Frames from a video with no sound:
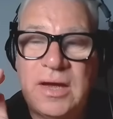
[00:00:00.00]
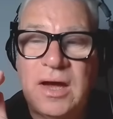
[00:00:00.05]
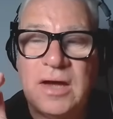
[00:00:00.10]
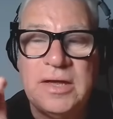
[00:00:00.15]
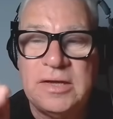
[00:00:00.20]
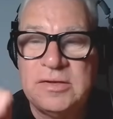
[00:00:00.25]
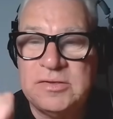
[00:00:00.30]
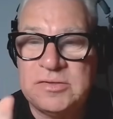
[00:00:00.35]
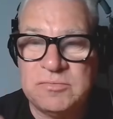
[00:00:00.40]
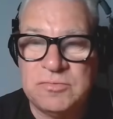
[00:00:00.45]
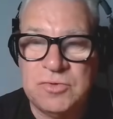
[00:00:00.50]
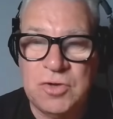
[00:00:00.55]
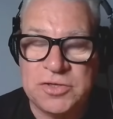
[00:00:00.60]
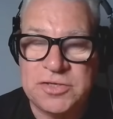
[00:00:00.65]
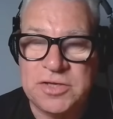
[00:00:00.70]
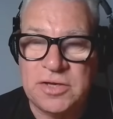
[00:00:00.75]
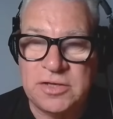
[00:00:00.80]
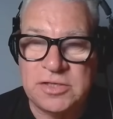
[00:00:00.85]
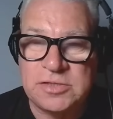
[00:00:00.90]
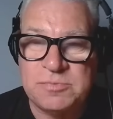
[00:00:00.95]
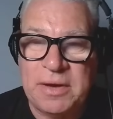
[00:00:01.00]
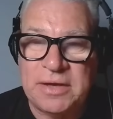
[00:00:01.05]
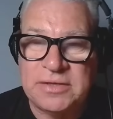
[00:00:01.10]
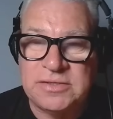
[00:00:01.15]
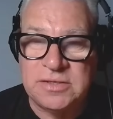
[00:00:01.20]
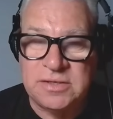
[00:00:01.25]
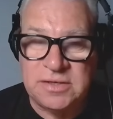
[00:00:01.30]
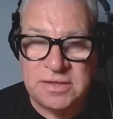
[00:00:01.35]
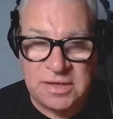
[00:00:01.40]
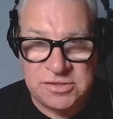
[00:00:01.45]
It's not
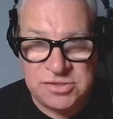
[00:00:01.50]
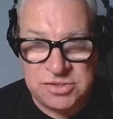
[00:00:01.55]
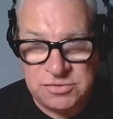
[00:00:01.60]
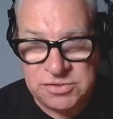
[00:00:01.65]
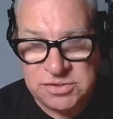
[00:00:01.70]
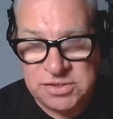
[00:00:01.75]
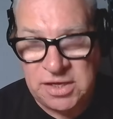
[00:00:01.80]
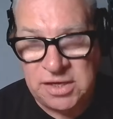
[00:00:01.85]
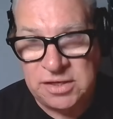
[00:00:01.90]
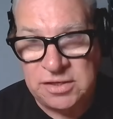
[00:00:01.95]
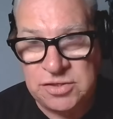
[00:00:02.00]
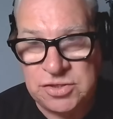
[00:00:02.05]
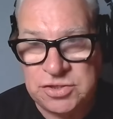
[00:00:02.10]
unexpected. And as you say,